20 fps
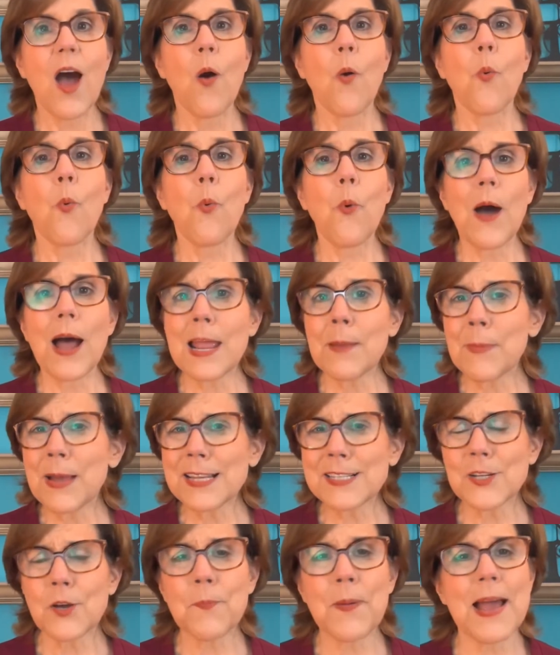Why am I
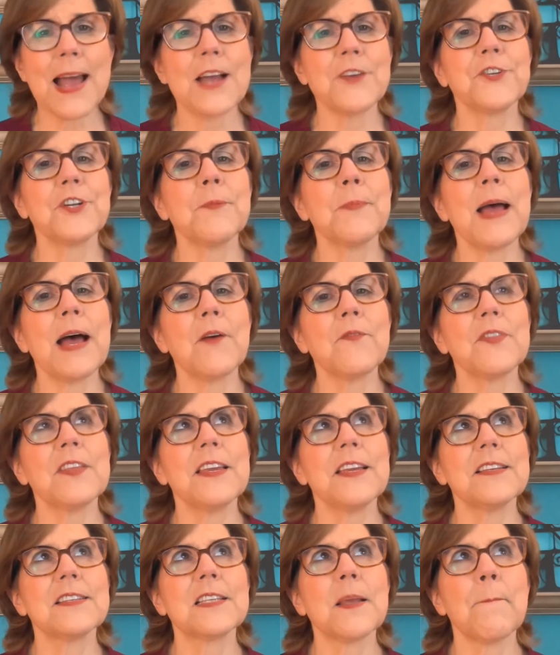so passionate about
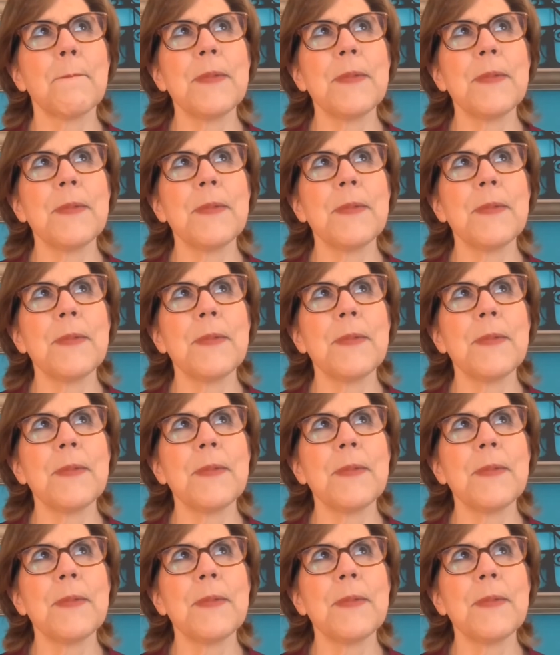this?